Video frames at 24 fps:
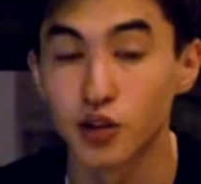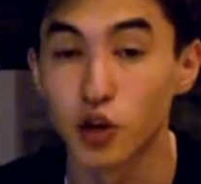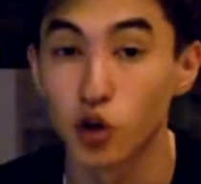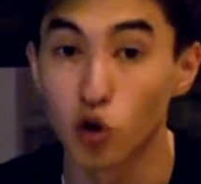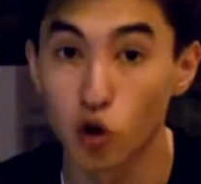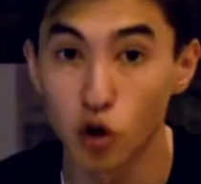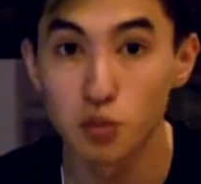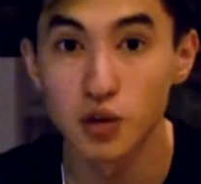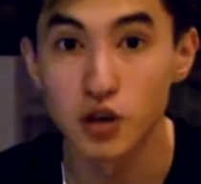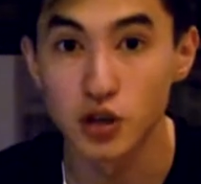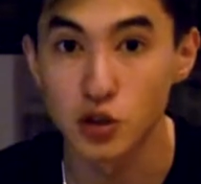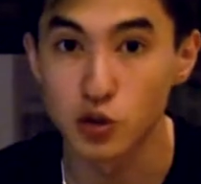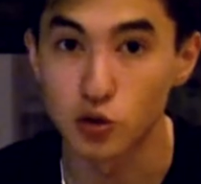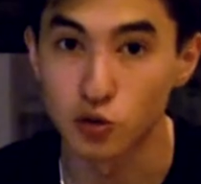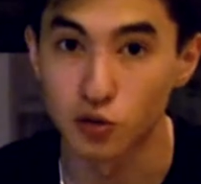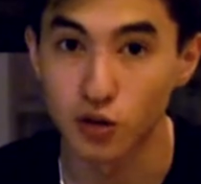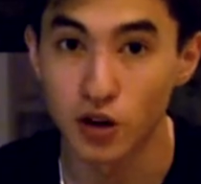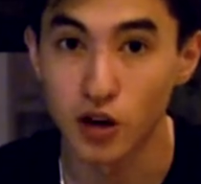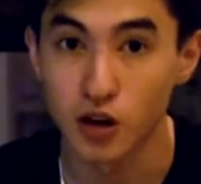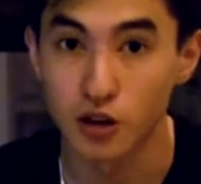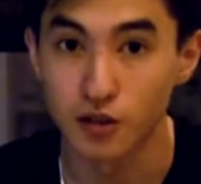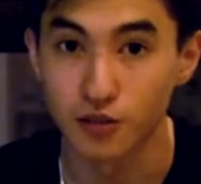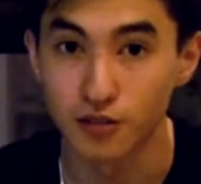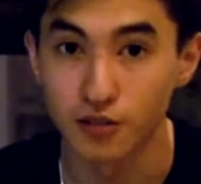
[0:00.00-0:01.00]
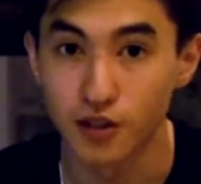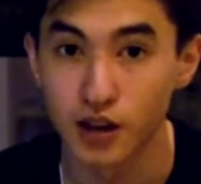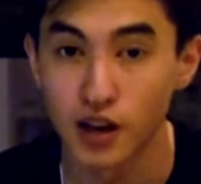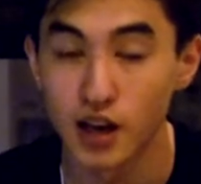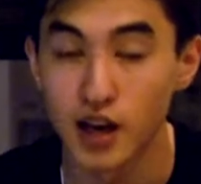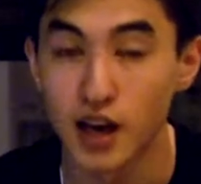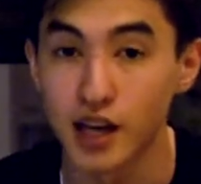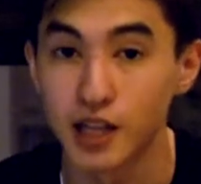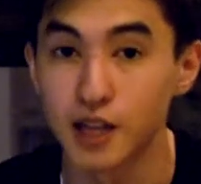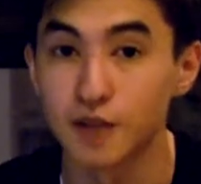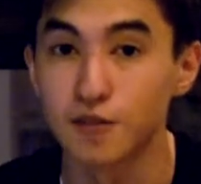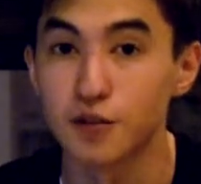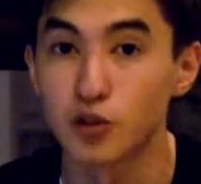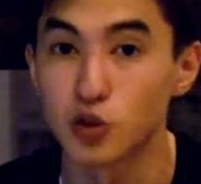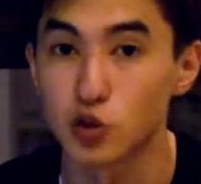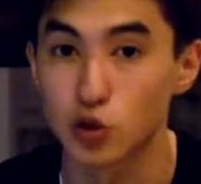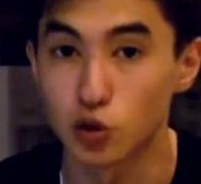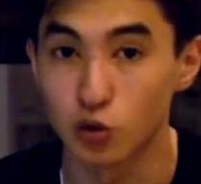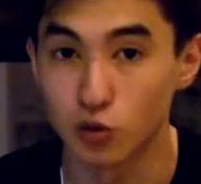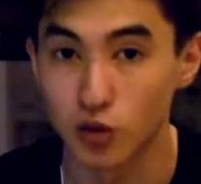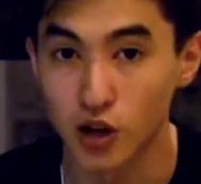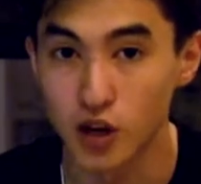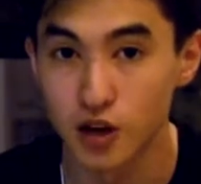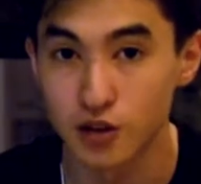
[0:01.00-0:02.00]
The core may survive, and if it
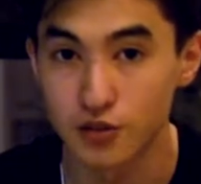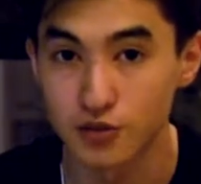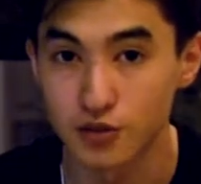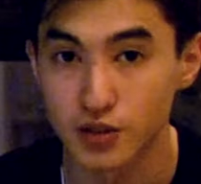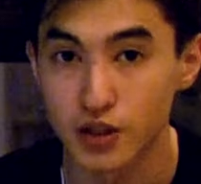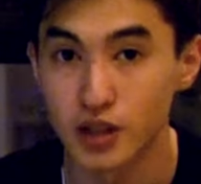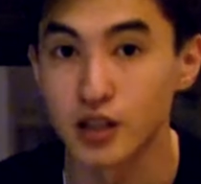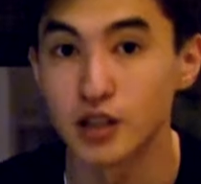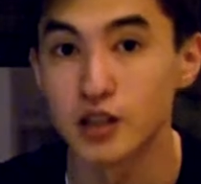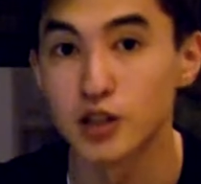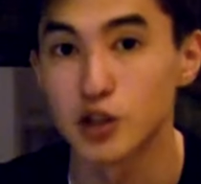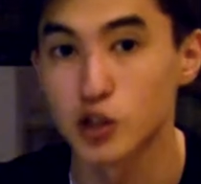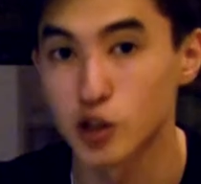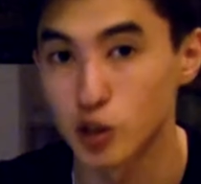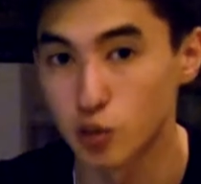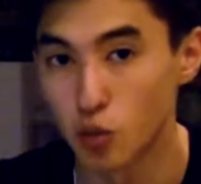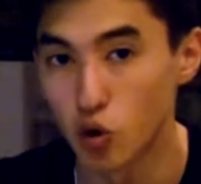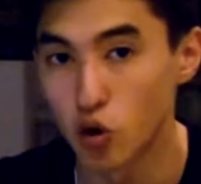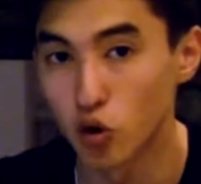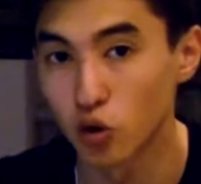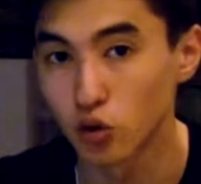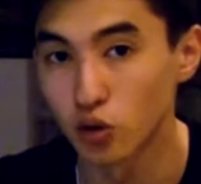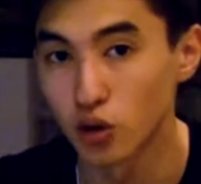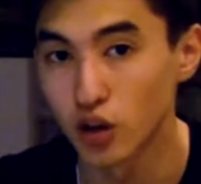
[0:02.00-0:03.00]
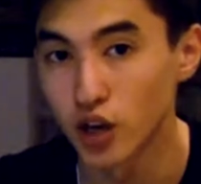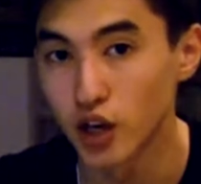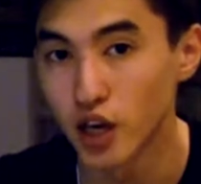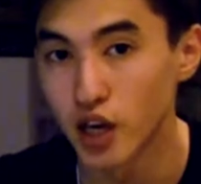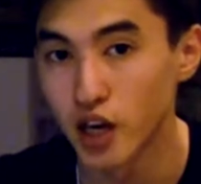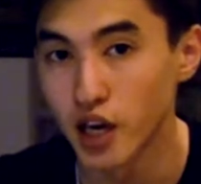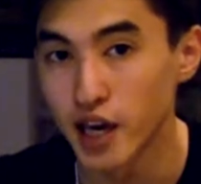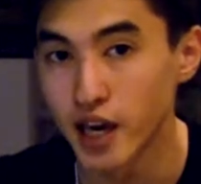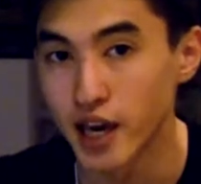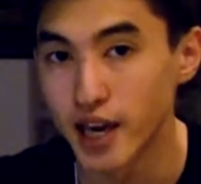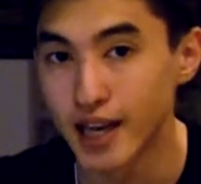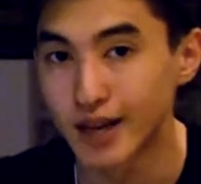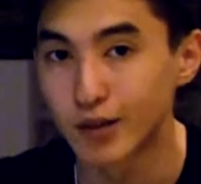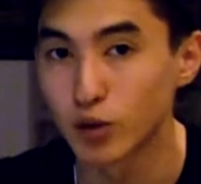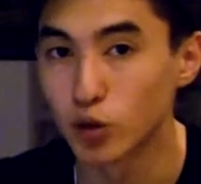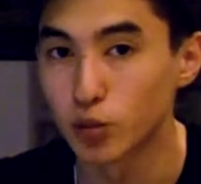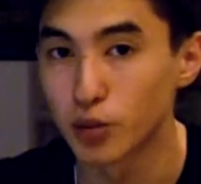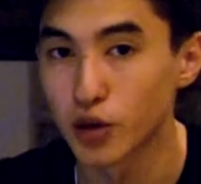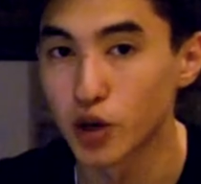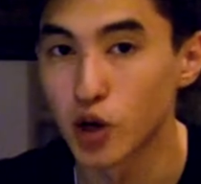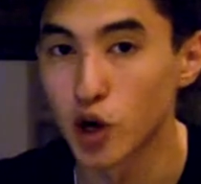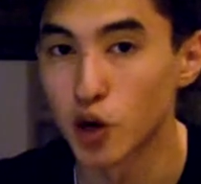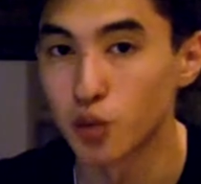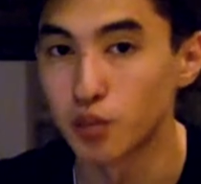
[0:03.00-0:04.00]
survives and it's small, it will
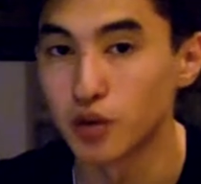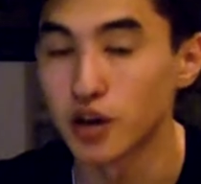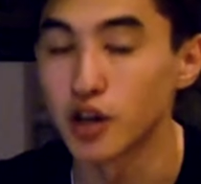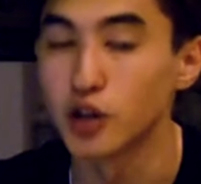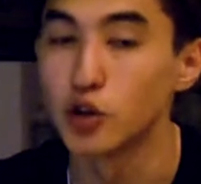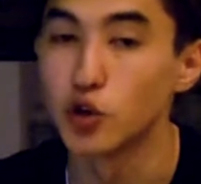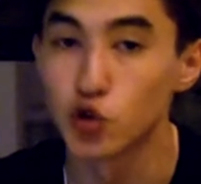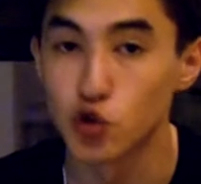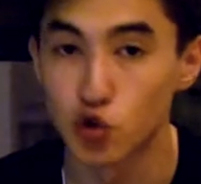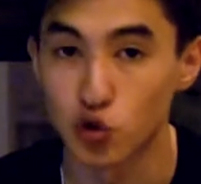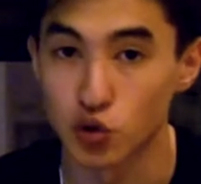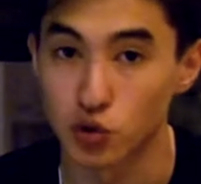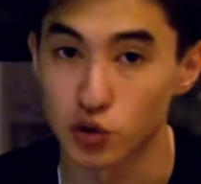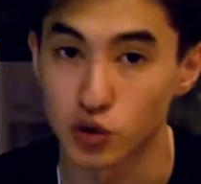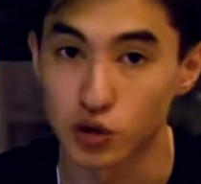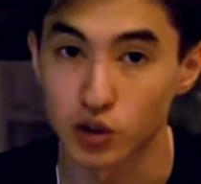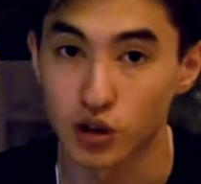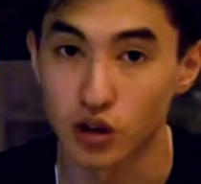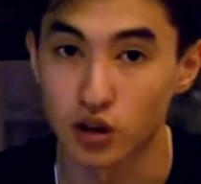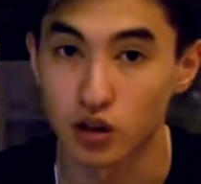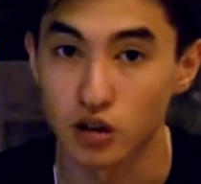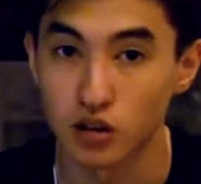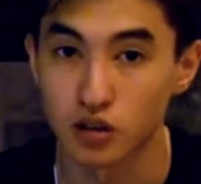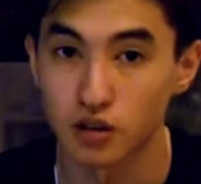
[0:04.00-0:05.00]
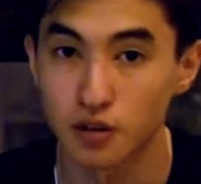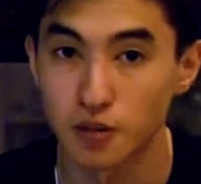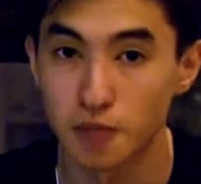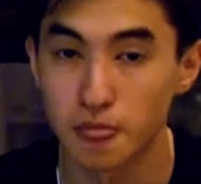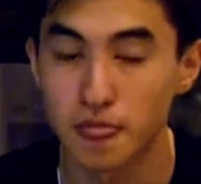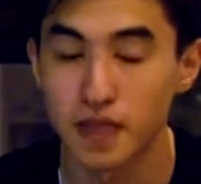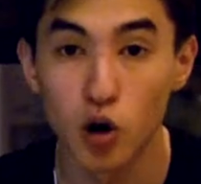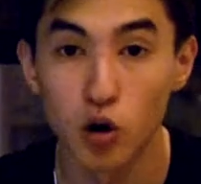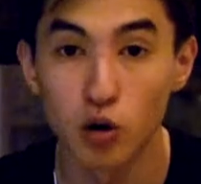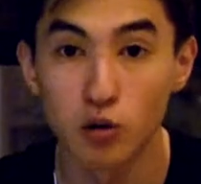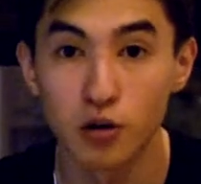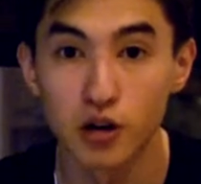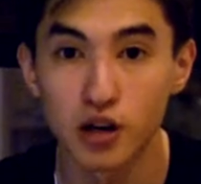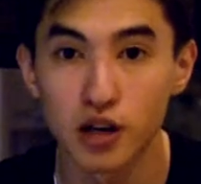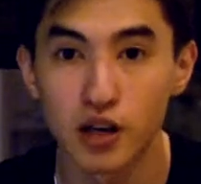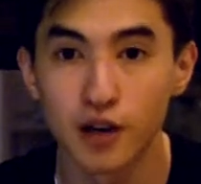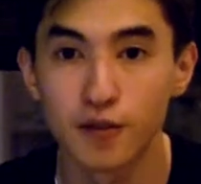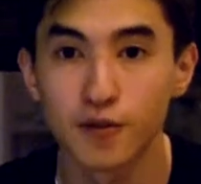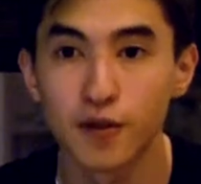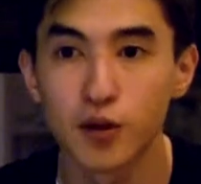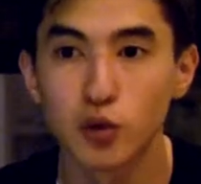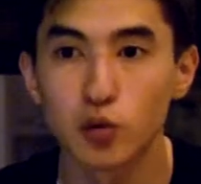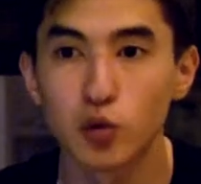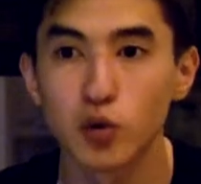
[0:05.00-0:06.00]
become a neutron star. However,
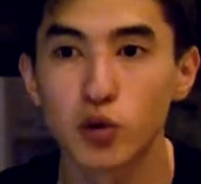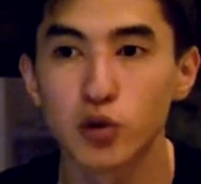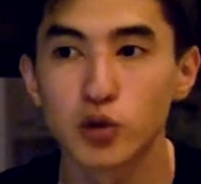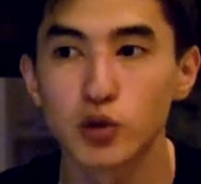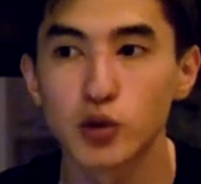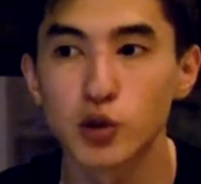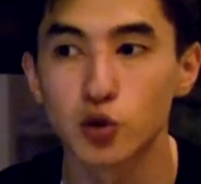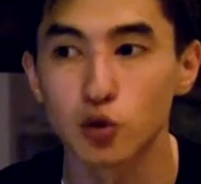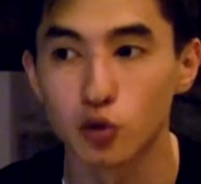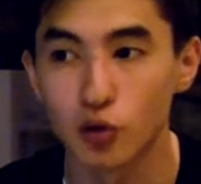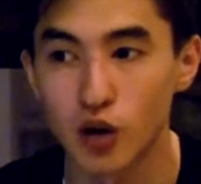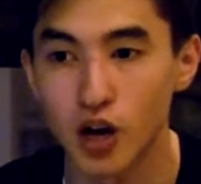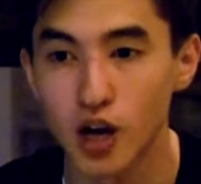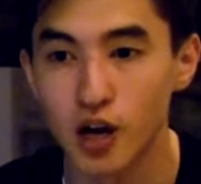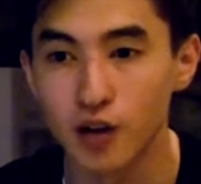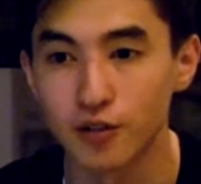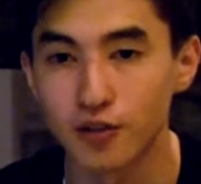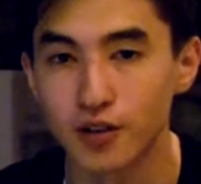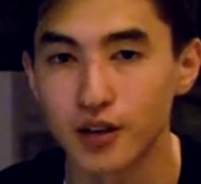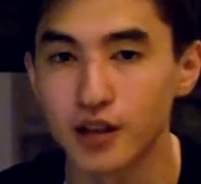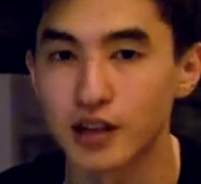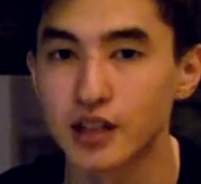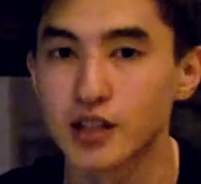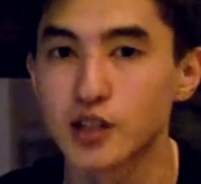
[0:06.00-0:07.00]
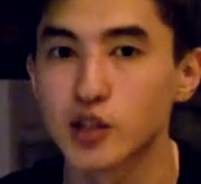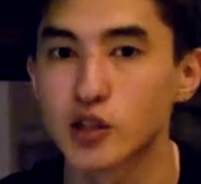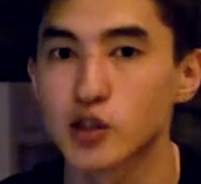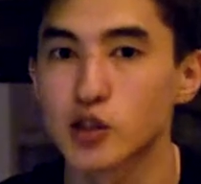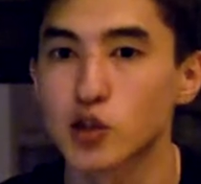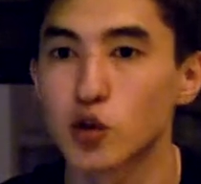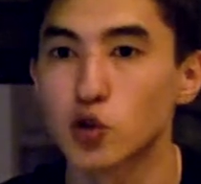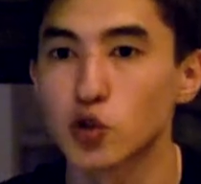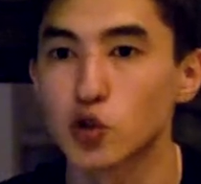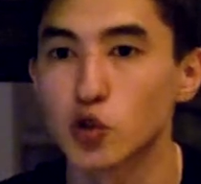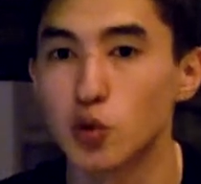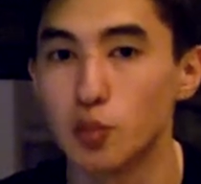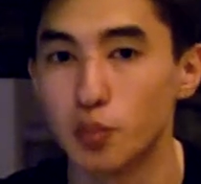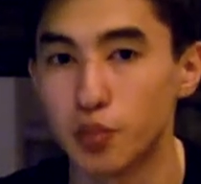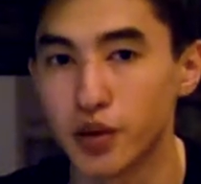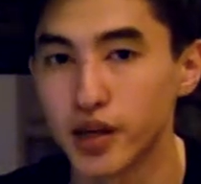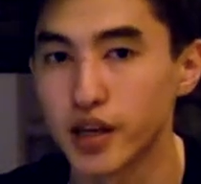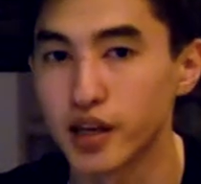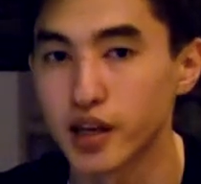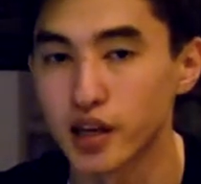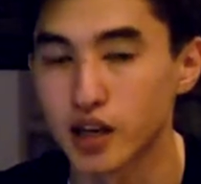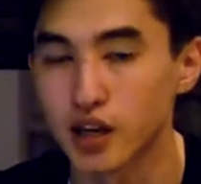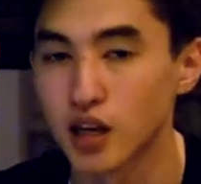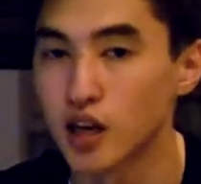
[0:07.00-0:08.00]
if it will survive and it's also
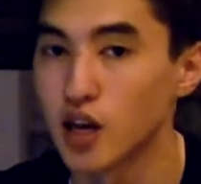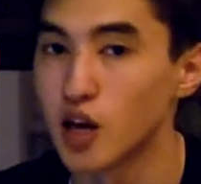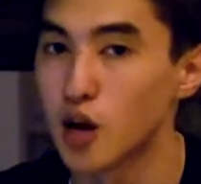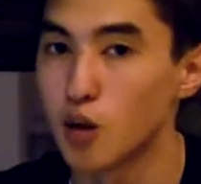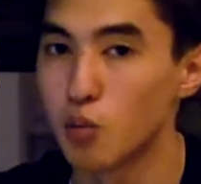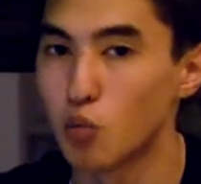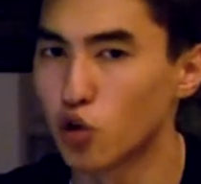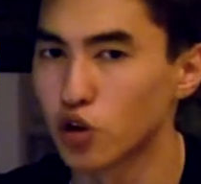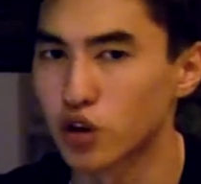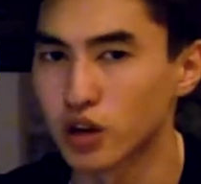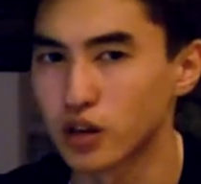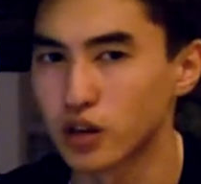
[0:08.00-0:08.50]
big, more